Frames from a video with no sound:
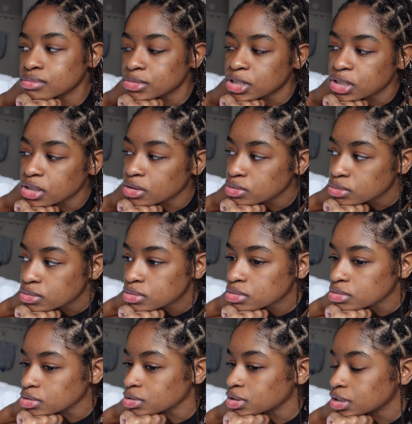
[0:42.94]
close
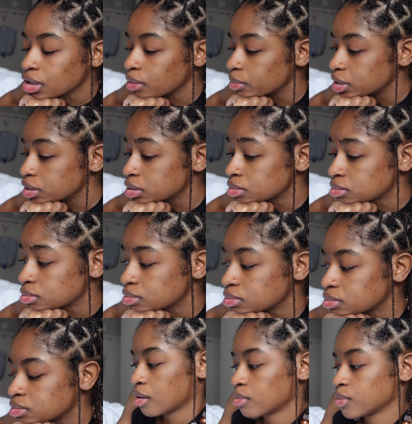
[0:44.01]
or coming.
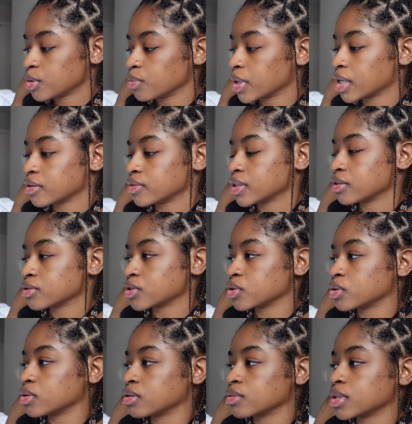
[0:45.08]
I'm gonna be mad if they don't
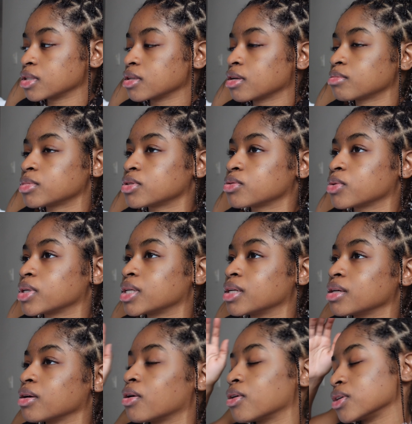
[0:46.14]
show up because I'm just ready to
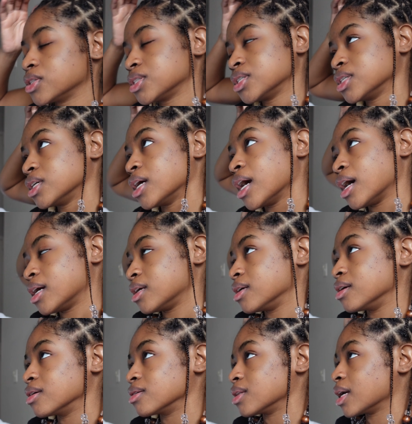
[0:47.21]
get all the shit out of
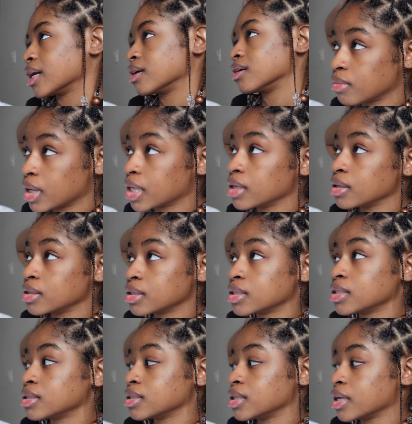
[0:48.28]
here. Like by the end of
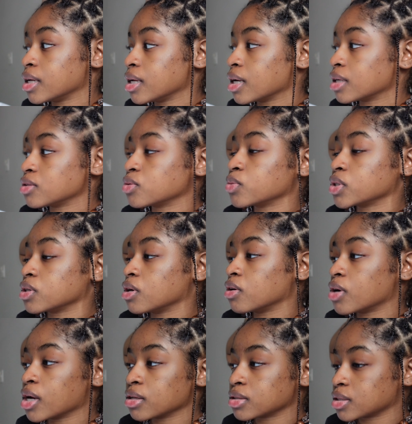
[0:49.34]
this day, I just want to go
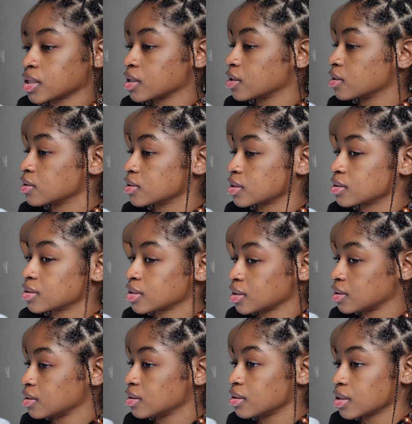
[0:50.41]
downstairs and
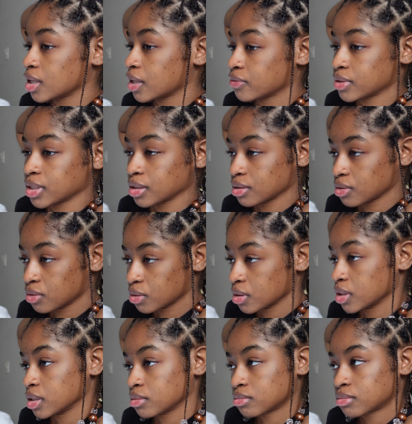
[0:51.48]
see everything
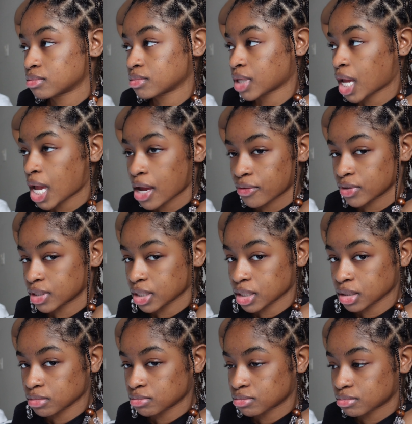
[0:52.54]
gone.
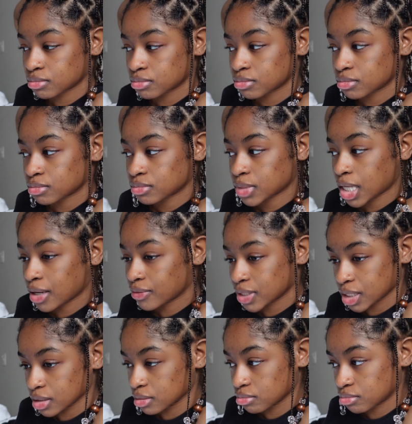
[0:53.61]
Everything.
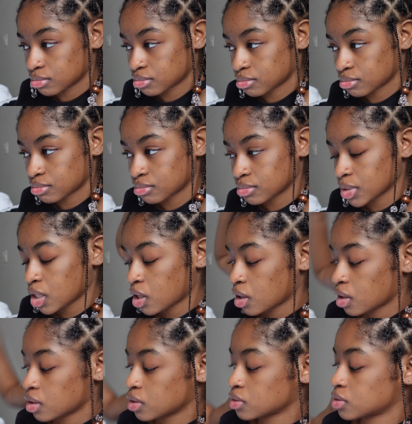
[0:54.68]
Everything.
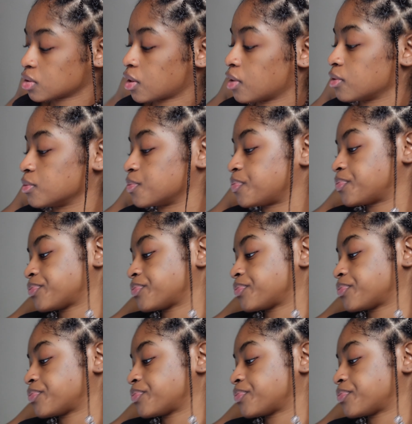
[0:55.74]
So